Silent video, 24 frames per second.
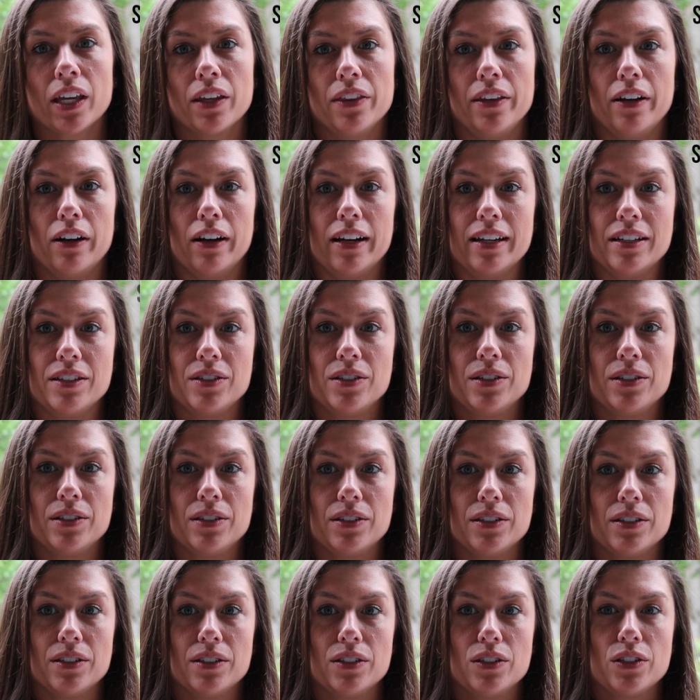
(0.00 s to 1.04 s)
There
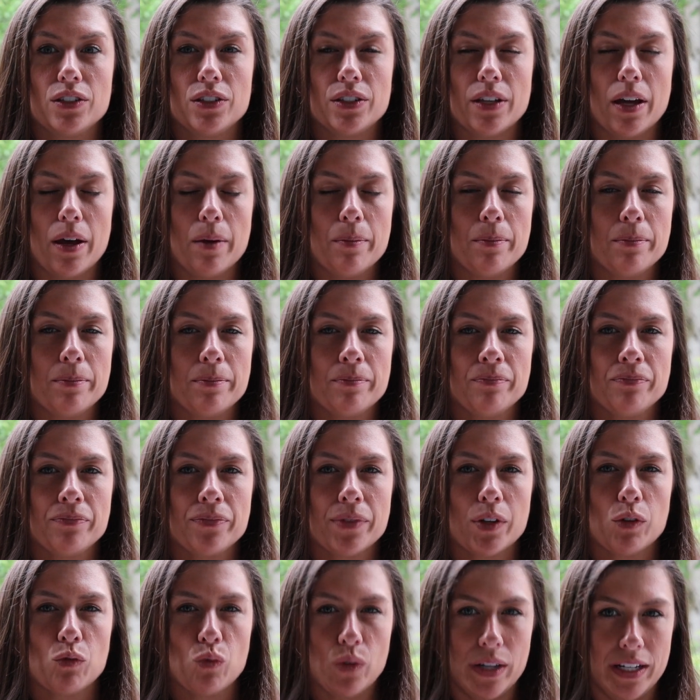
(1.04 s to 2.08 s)
is some
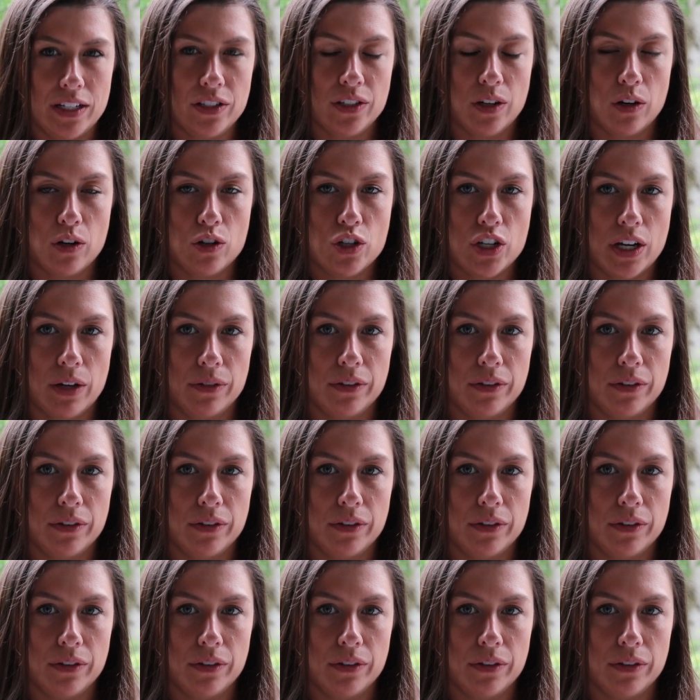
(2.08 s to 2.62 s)
research